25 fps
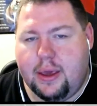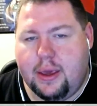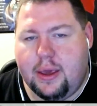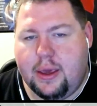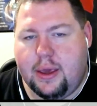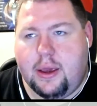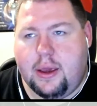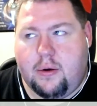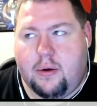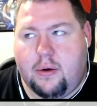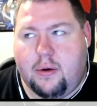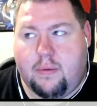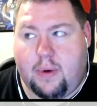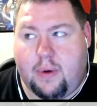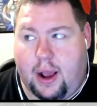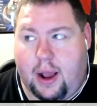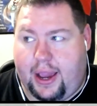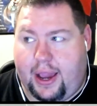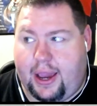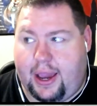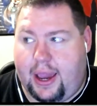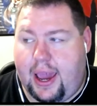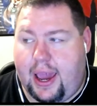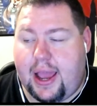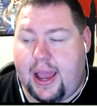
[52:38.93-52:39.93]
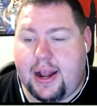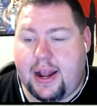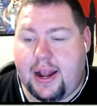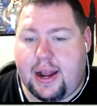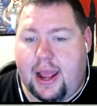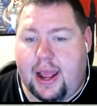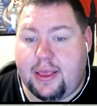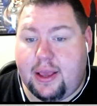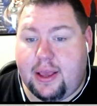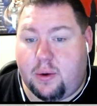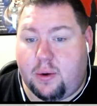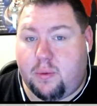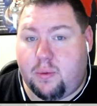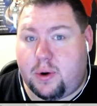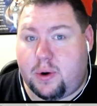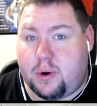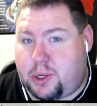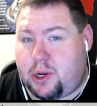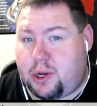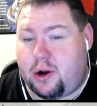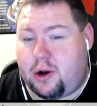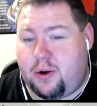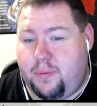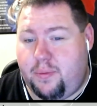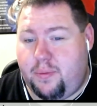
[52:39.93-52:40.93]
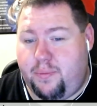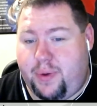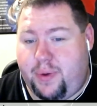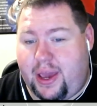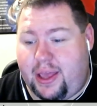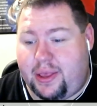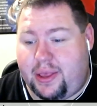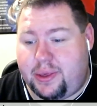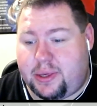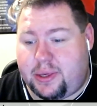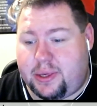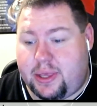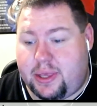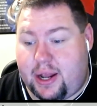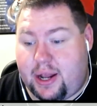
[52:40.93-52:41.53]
Right, and there were certain bits that I